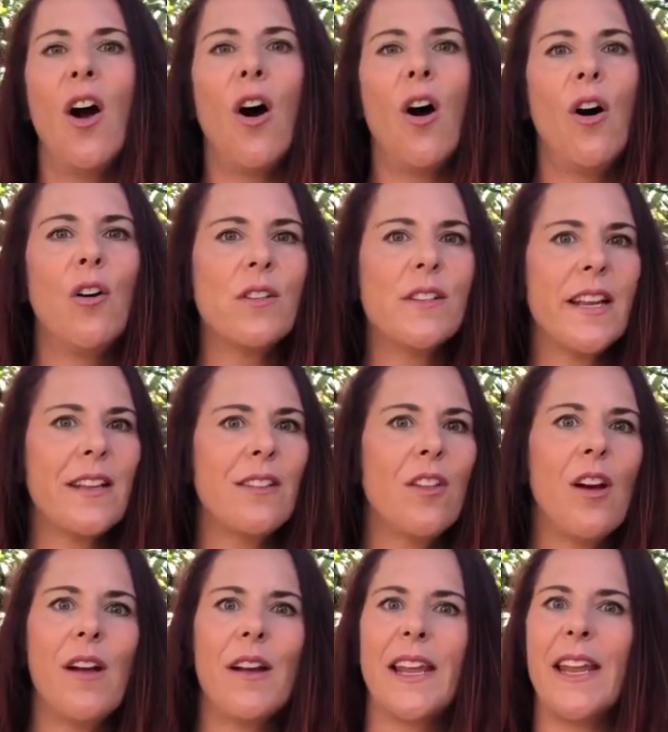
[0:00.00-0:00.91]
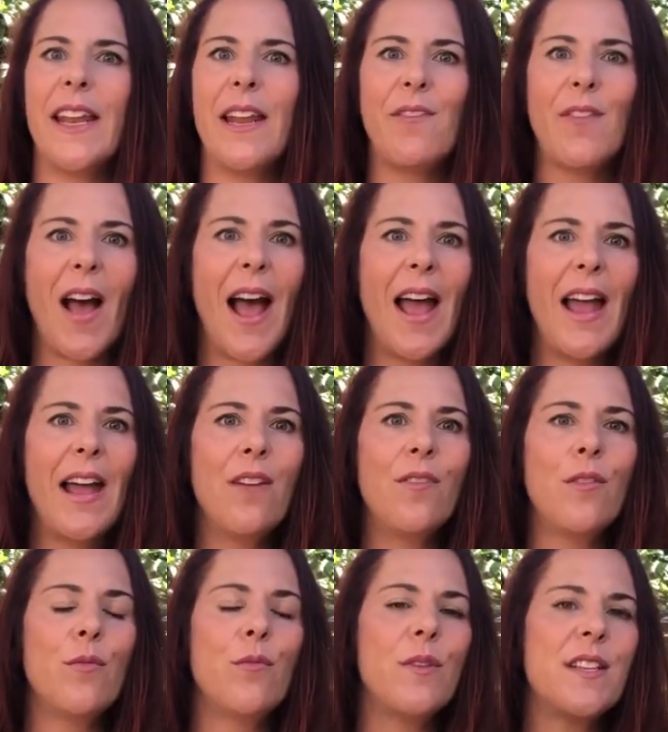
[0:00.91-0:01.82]
all day long. And if I
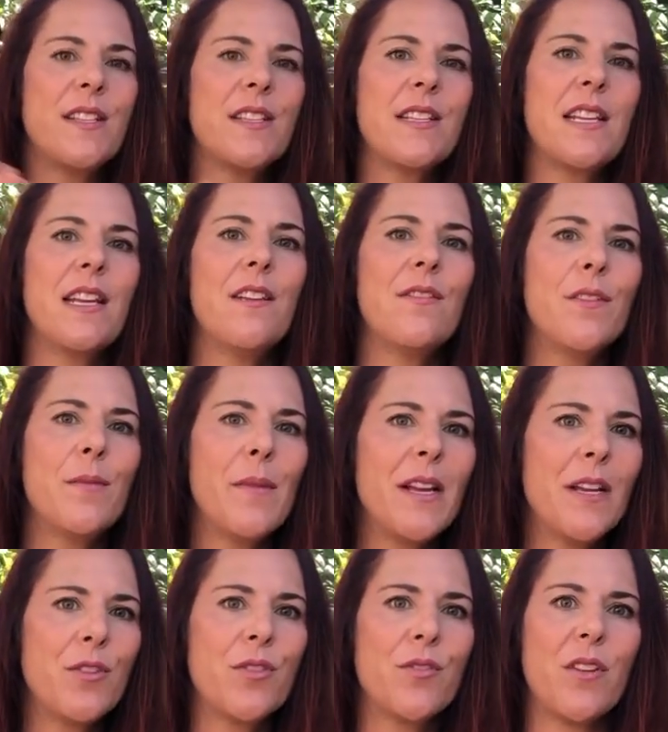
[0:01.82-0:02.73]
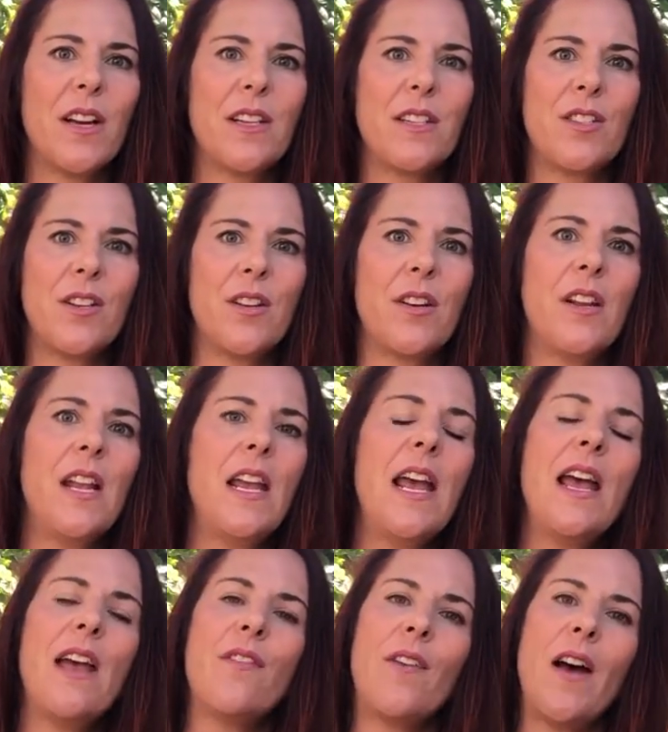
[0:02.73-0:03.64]
haven't received my direction,
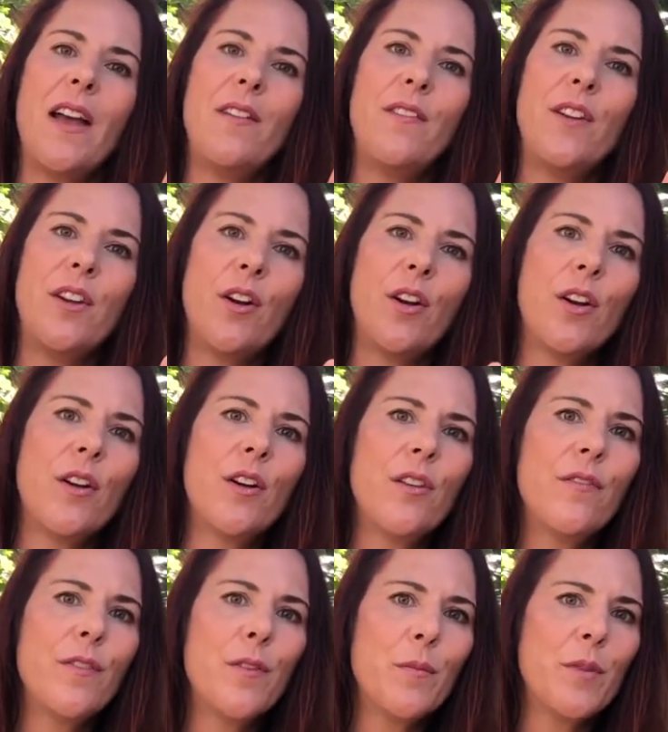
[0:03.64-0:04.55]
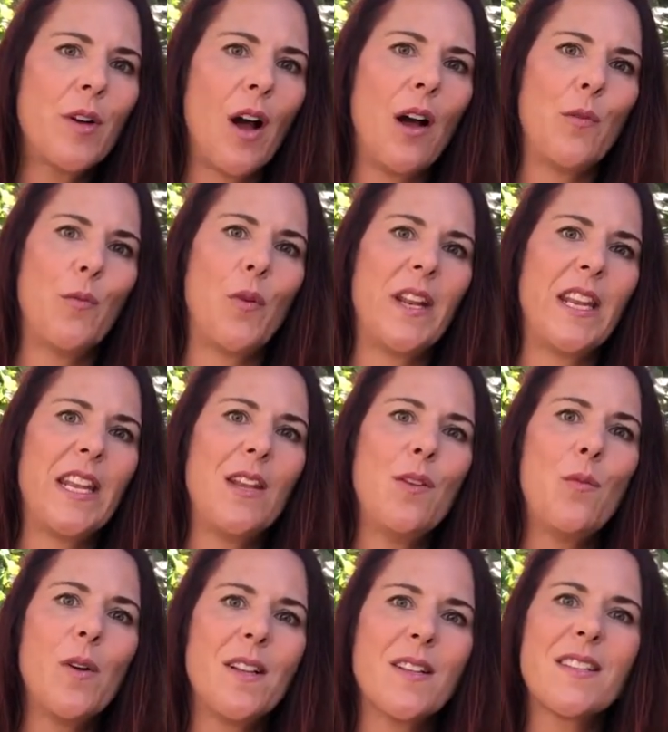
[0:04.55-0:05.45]
if I haven't heard from God what he
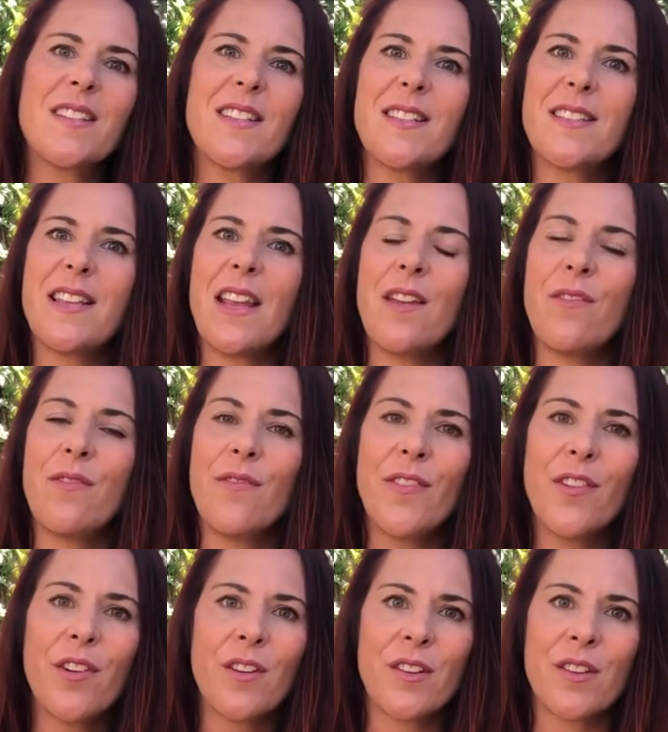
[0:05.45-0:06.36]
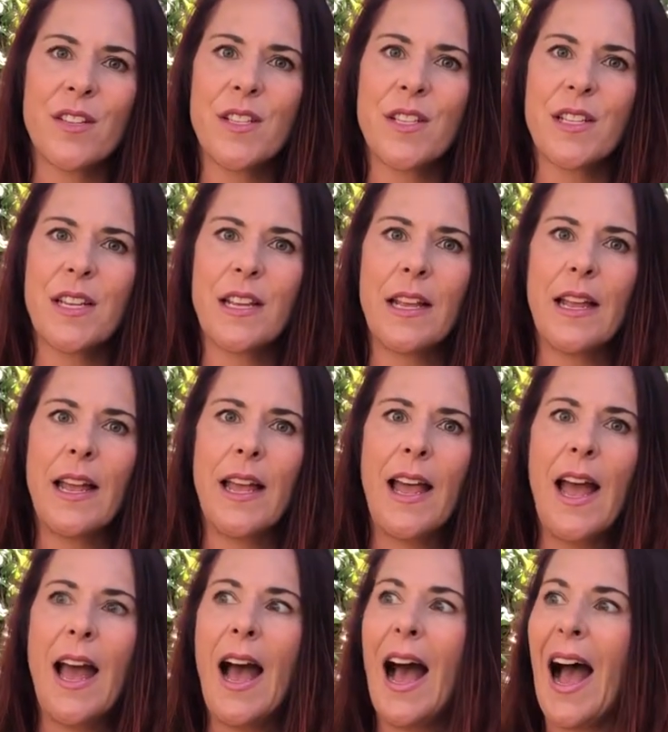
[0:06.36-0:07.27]
wants to say first,
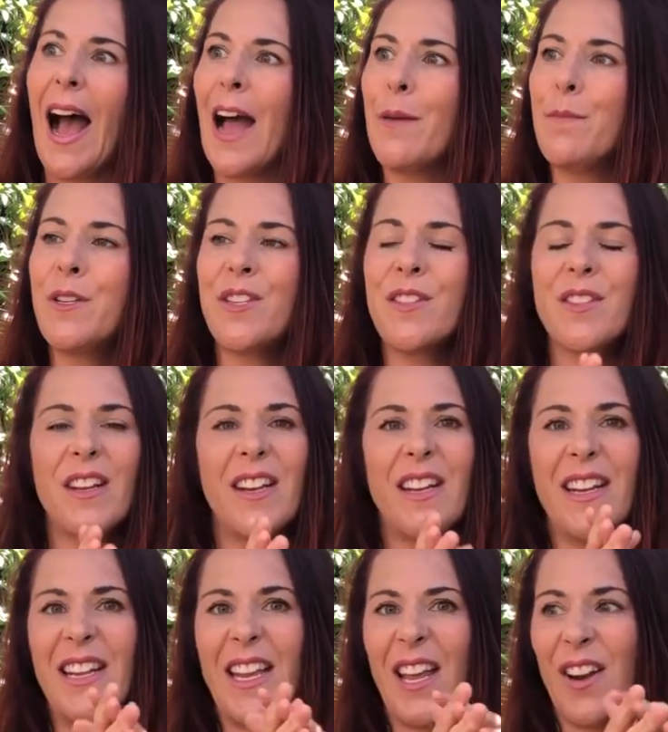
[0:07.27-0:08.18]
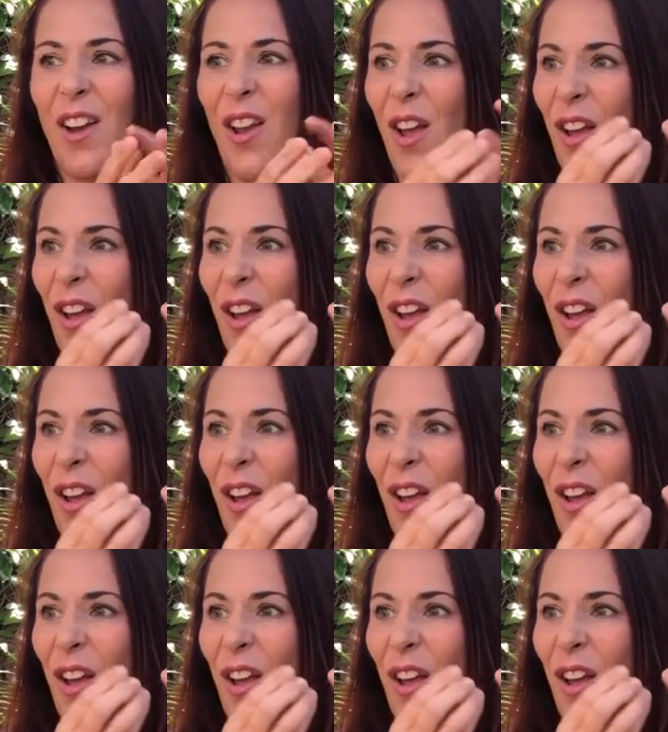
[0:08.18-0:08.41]
I'm just gonna get,